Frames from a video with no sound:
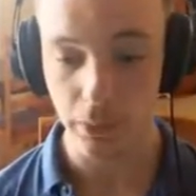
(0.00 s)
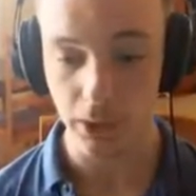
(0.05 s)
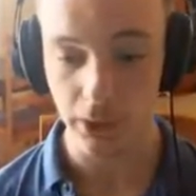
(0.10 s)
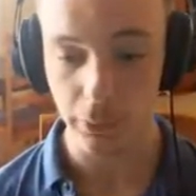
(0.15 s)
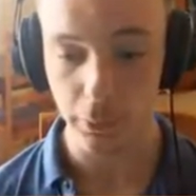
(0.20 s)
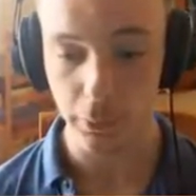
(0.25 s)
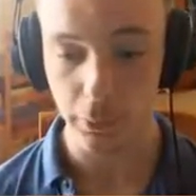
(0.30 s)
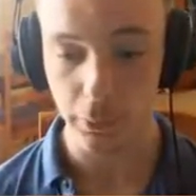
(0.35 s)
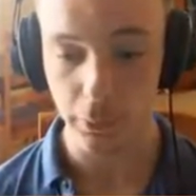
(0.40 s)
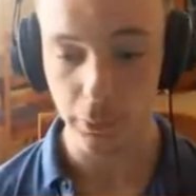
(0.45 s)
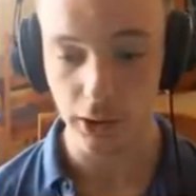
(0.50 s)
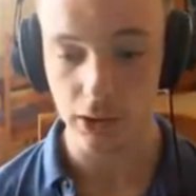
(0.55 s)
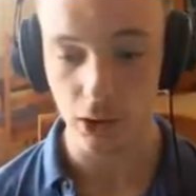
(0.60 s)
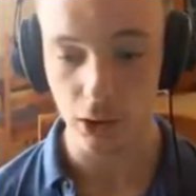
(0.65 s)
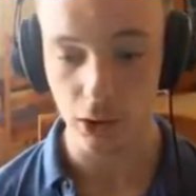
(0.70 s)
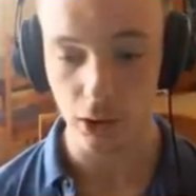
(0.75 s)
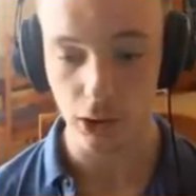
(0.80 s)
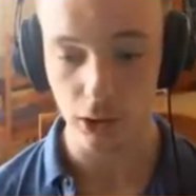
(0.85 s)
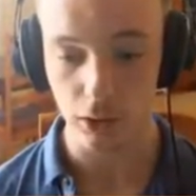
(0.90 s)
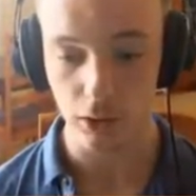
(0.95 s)
what I would like to
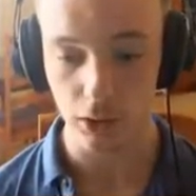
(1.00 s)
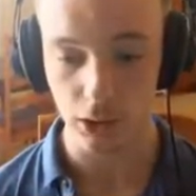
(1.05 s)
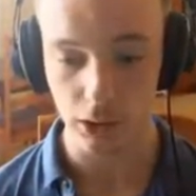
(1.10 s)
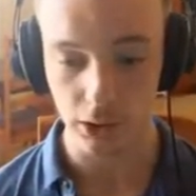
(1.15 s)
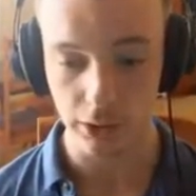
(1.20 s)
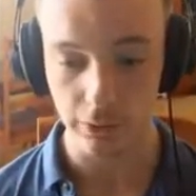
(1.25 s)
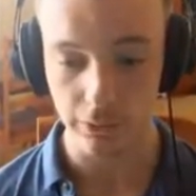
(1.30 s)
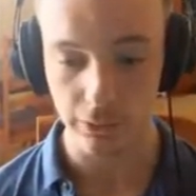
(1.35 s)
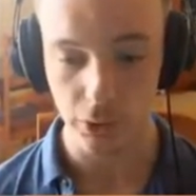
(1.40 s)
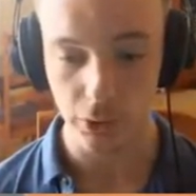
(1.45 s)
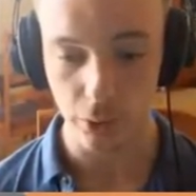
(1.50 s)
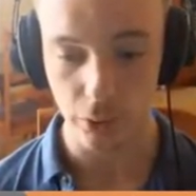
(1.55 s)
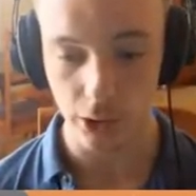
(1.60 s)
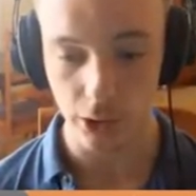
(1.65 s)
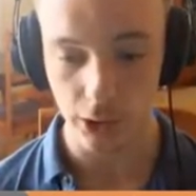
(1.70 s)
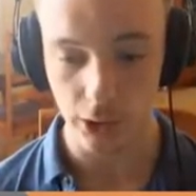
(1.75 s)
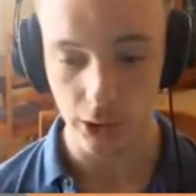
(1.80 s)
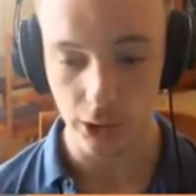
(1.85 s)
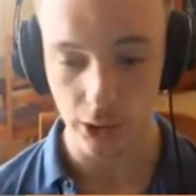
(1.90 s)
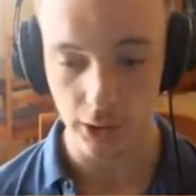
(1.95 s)
call leaves,
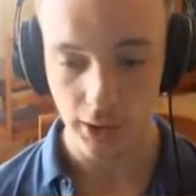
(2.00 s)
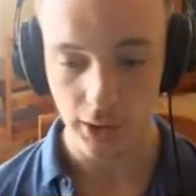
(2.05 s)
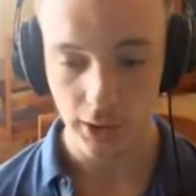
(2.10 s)
or